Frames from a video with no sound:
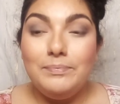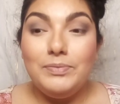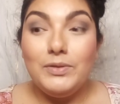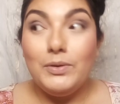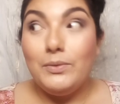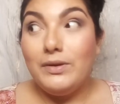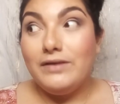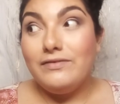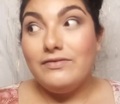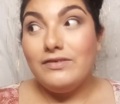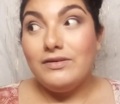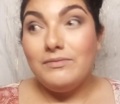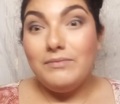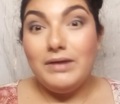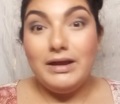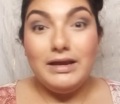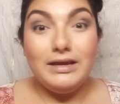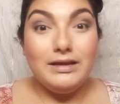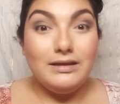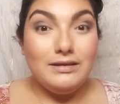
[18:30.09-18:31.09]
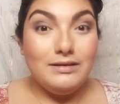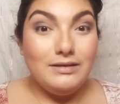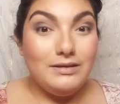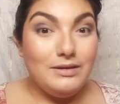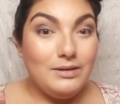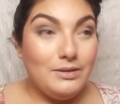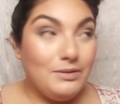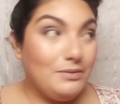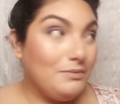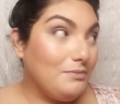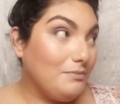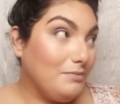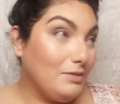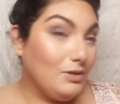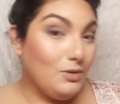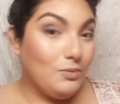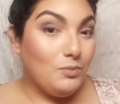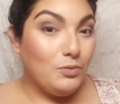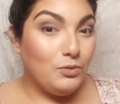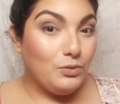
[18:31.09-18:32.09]
away from my
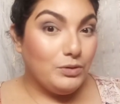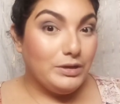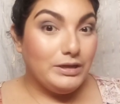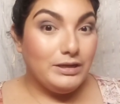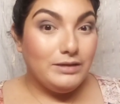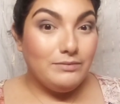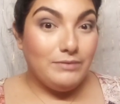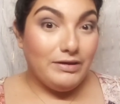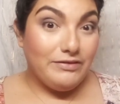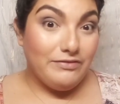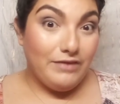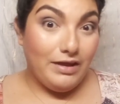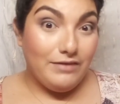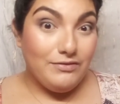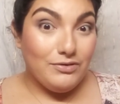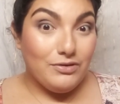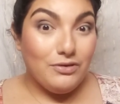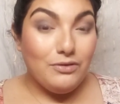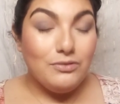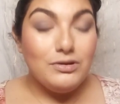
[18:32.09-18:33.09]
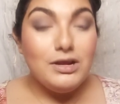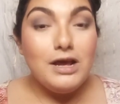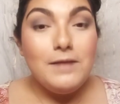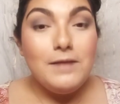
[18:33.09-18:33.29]
little boy, my 5-year-old,